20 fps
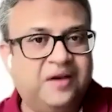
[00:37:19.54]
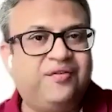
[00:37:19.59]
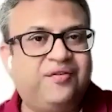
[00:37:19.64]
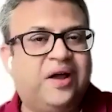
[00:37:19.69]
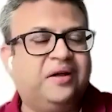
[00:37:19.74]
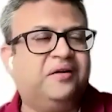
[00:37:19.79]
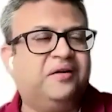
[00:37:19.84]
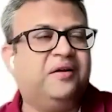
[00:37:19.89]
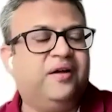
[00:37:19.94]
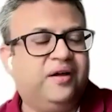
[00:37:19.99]
in
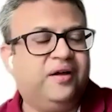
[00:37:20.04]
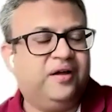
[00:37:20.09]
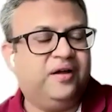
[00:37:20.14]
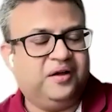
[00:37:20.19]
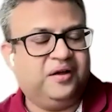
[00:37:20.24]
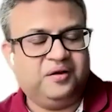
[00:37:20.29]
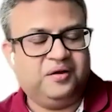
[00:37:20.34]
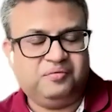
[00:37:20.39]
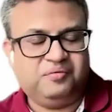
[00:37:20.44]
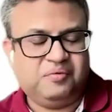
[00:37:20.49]
fact,
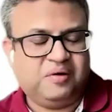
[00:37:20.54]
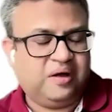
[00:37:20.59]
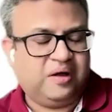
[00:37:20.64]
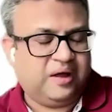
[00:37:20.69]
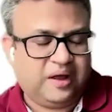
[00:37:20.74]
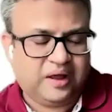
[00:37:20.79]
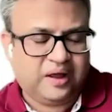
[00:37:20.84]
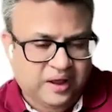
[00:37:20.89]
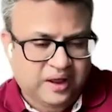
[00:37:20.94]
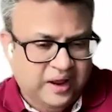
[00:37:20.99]

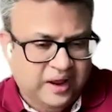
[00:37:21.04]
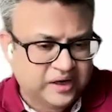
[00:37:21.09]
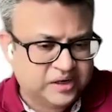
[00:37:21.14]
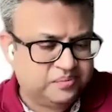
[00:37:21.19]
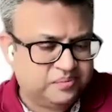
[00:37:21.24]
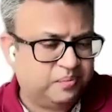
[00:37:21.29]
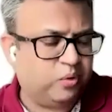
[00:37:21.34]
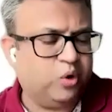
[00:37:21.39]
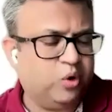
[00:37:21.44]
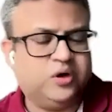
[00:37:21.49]
I
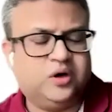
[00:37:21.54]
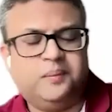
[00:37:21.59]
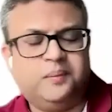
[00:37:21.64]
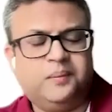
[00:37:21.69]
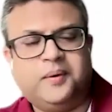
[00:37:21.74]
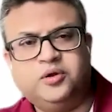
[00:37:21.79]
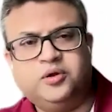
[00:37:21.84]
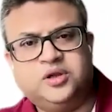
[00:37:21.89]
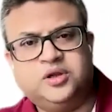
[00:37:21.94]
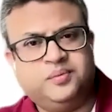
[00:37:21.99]
spoke
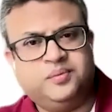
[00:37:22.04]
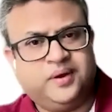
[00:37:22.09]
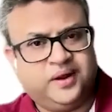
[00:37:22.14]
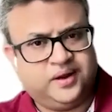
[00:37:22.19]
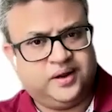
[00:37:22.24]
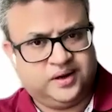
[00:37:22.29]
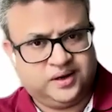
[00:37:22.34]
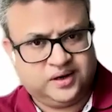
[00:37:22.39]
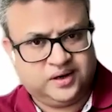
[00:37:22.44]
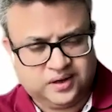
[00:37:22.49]
about in
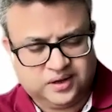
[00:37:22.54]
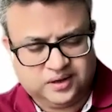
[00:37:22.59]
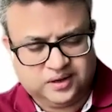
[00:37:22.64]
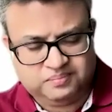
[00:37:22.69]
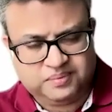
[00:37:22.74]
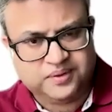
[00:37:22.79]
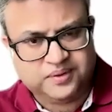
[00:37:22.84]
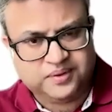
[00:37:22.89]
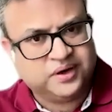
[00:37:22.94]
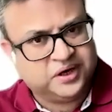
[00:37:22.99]
my
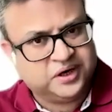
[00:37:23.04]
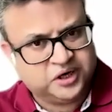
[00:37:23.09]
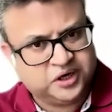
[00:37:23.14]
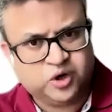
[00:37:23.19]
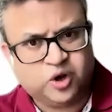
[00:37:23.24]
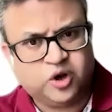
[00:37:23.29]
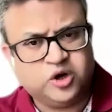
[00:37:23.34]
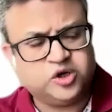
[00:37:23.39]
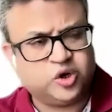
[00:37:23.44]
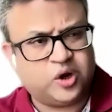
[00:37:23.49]

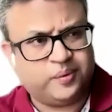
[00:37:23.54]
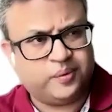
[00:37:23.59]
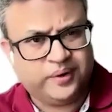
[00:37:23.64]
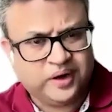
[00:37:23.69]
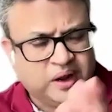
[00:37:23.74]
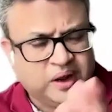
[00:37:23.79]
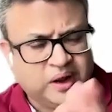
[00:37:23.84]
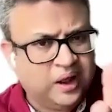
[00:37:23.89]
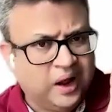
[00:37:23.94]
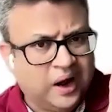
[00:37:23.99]
presentation also. I
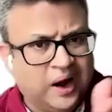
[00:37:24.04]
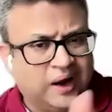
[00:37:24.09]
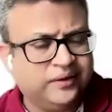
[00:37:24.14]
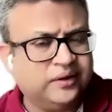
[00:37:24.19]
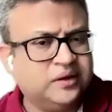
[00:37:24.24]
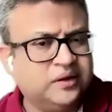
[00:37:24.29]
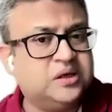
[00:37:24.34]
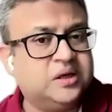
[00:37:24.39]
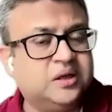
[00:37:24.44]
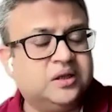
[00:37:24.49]
mean,
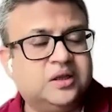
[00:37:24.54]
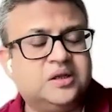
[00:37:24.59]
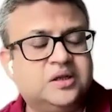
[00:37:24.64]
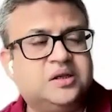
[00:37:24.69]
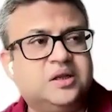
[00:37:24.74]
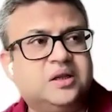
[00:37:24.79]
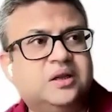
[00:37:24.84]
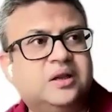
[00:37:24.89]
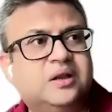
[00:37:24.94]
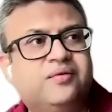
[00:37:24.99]

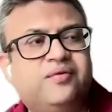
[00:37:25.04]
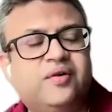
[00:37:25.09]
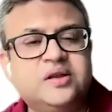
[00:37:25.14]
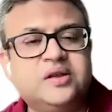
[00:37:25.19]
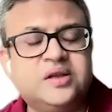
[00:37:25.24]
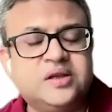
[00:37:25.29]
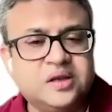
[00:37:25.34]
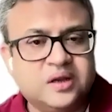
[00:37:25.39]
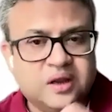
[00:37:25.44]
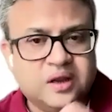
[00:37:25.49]
for
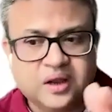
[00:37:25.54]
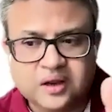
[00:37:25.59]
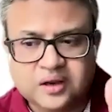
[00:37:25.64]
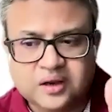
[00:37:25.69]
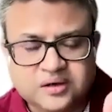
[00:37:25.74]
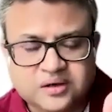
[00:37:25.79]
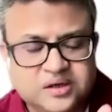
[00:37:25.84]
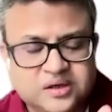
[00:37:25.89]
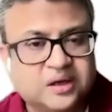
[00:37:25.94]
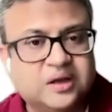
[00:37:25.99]
instance,
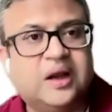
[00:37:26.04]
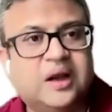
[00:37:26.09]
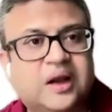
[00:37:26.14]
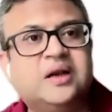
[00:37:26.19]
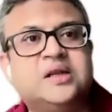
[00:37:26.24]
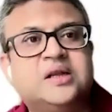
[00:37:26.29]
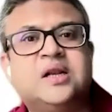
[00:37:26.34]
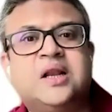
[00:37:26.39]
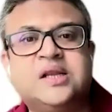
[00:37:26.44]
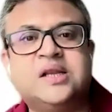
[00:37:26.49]

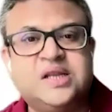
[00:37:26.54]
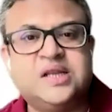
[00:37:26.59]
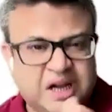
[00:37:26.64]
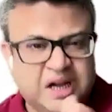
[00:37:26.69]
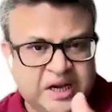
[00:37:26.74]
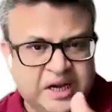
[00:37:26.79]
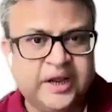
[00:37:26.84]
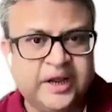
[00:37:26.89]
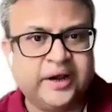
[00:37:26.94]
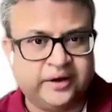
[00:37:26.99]
industry like
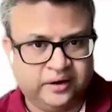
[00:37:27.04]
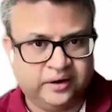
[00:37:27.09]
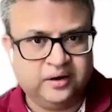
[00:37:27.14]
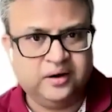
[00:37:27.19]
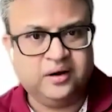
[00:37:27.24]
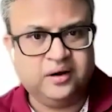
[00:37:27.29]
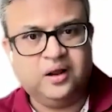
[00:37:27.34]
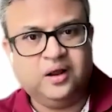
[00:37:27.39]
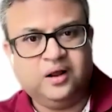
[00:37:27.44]
CDN,